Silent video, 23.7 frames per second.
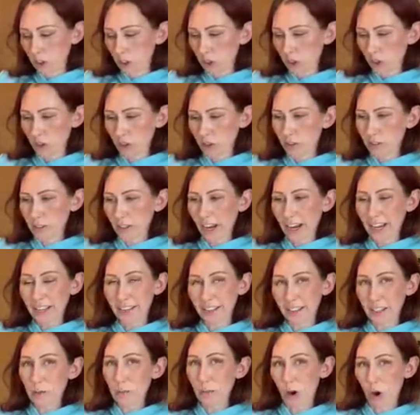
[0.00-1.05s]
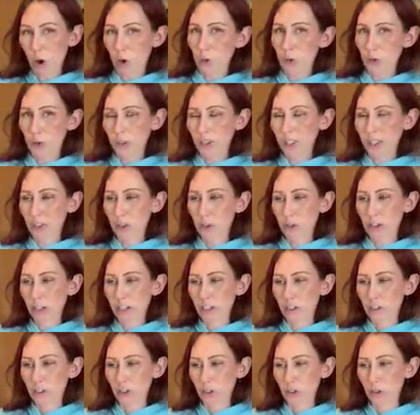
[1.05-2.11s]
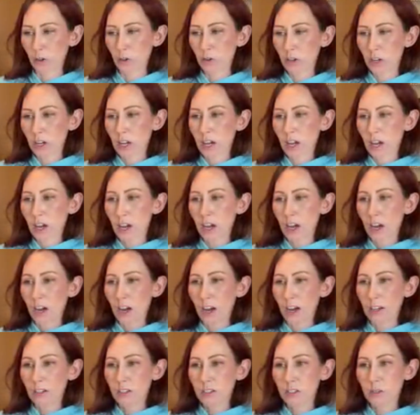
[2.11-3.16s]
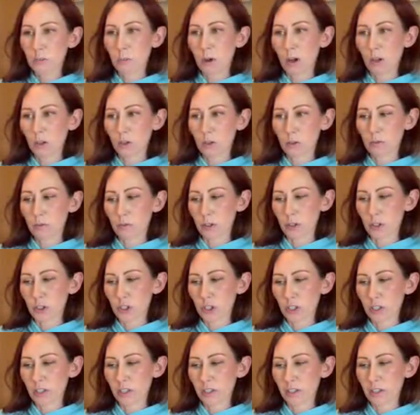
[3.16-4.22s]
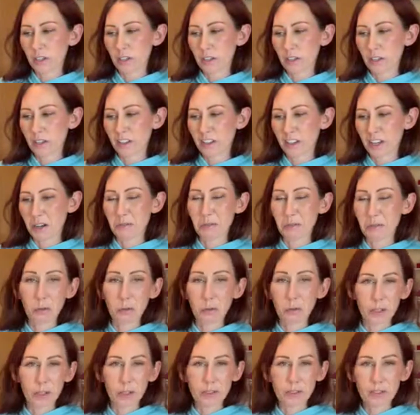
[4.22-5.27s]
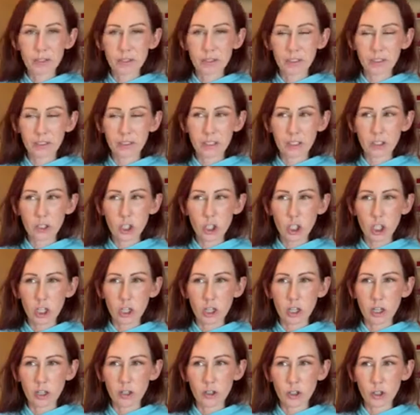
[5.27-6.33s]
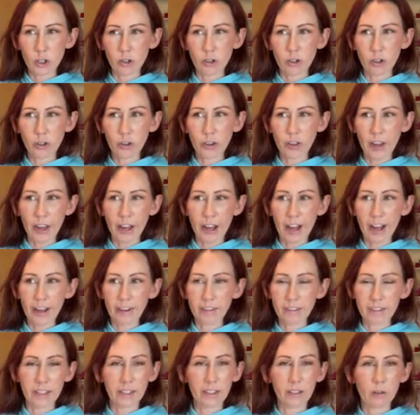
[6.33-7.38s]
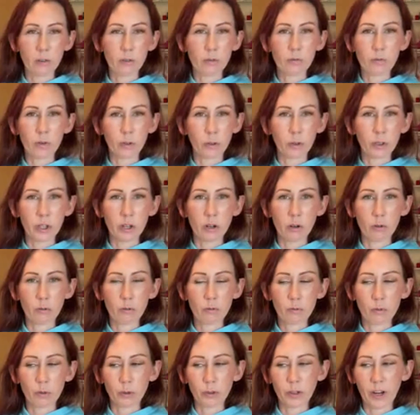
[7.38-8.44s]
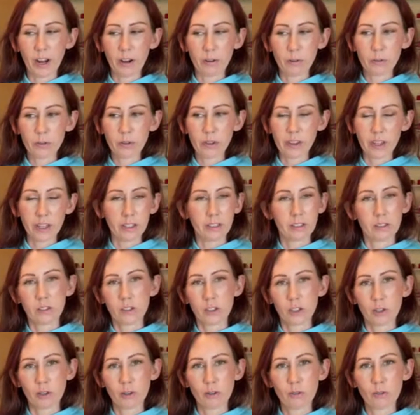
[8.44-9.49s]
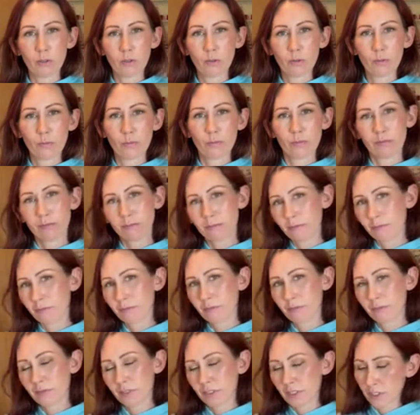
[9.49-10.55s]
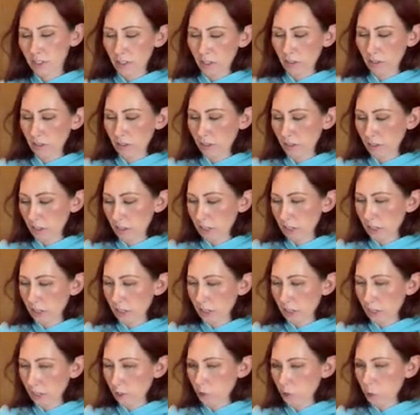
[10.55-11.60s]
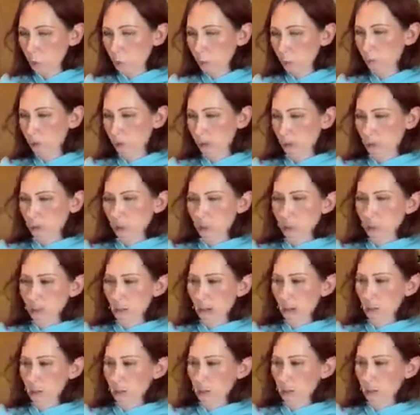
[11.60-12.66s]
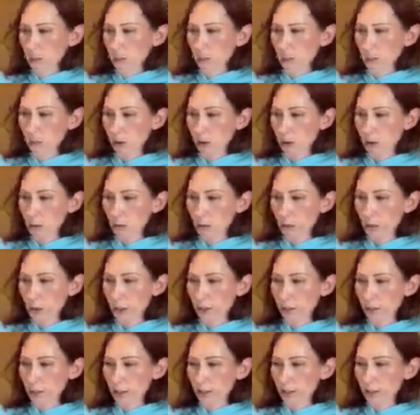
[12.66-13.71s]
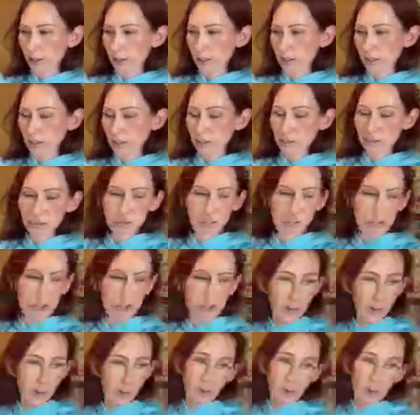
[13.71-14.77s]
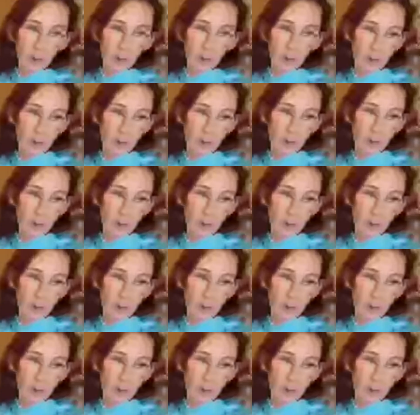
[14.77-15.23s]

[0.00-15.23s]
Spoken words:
journals, I think I'm also going to try to do a smaller version of a one signature journal that has like a folio fold out thing too. So I'm gonna play around with that later today, probably